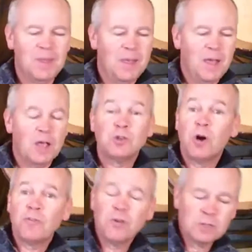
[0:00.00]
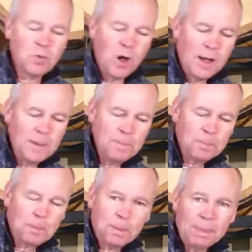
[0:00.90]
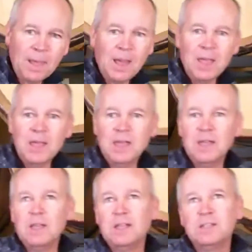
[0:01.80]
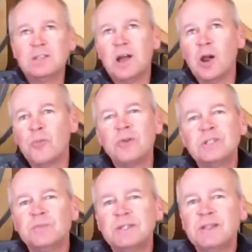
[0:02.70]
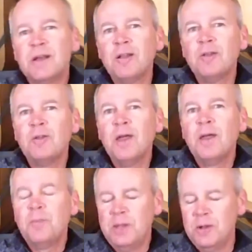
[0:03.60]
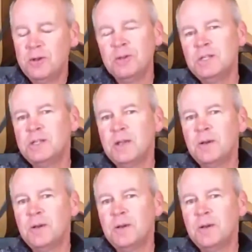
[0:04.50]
So our first wine is our Prince Michel Pino Grigio.